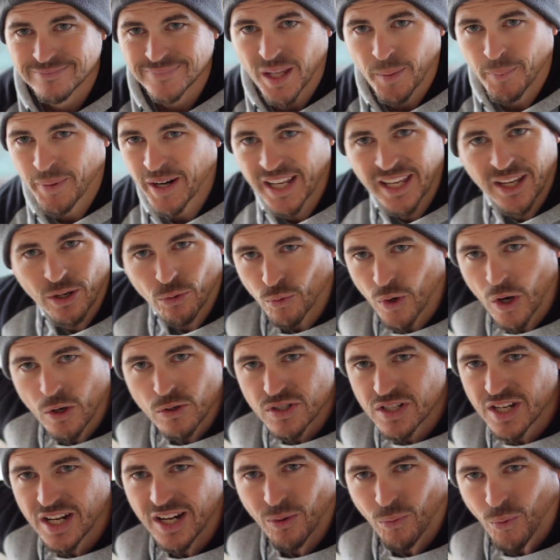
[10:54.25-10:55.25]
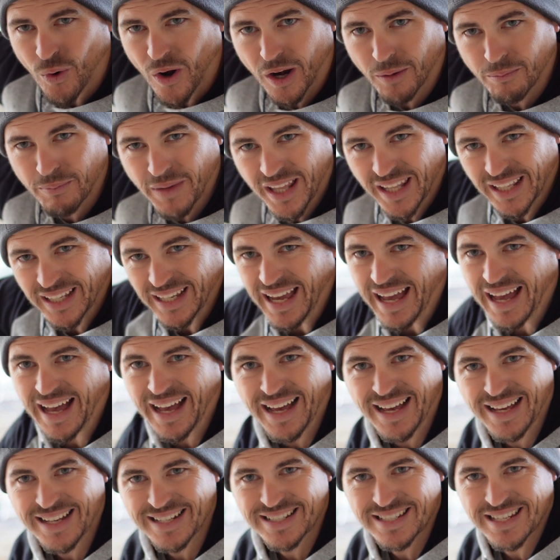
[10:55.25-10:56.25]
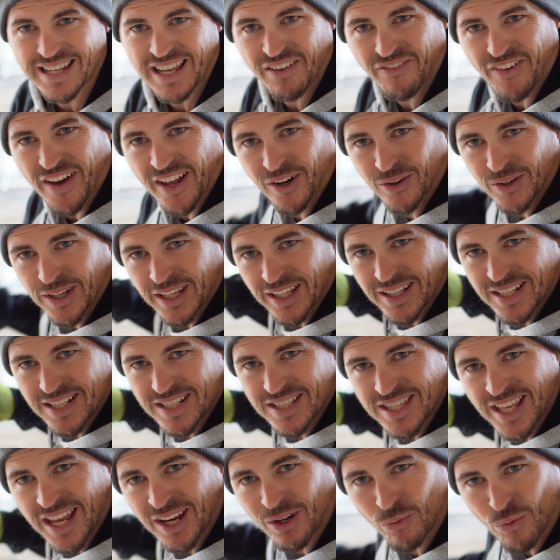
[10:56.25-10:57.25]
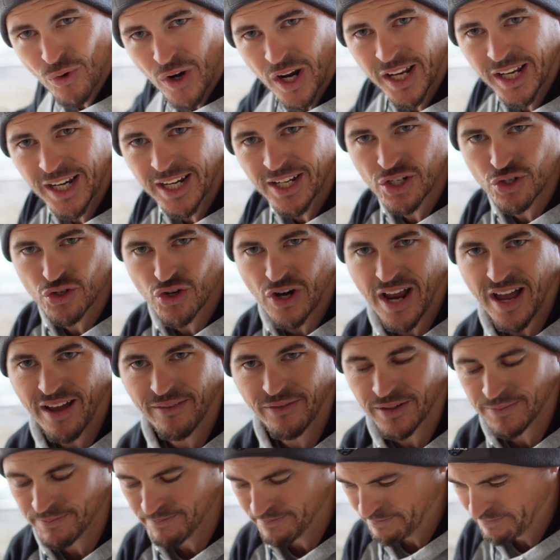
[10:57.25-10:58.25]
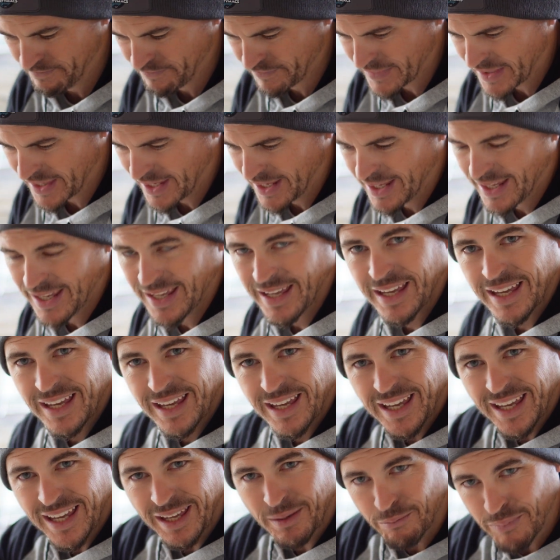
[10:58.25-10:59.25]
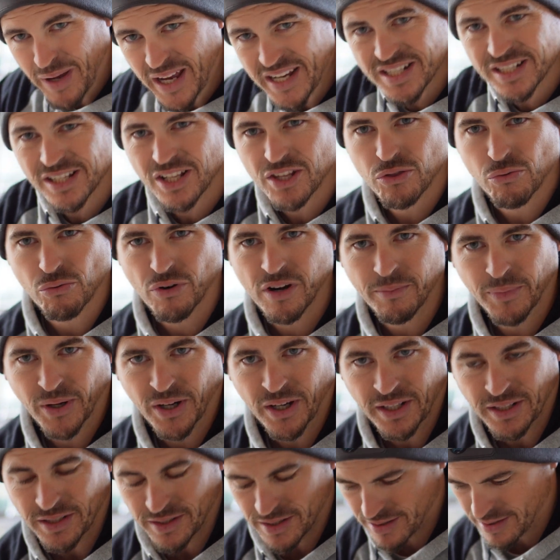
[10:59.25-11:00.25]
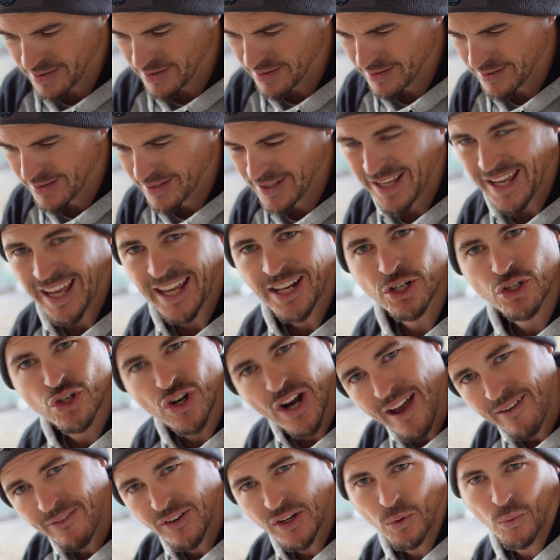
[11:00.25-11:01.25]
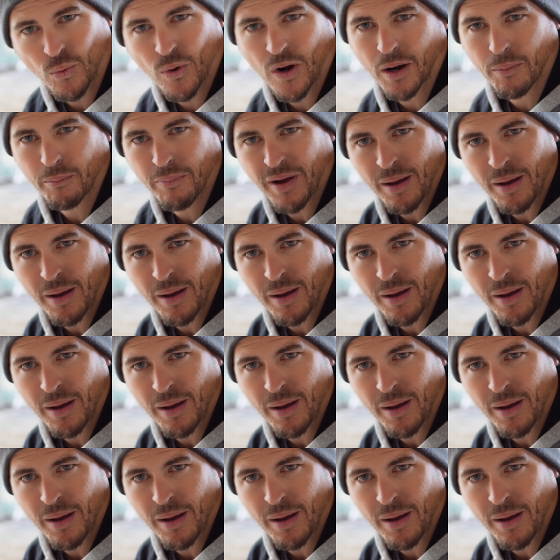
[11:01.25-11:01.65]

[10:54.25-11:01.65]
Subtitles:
I'm going to get roasted at work by the guys if I don't get this thing running and driving in basically 3 months and drive it to work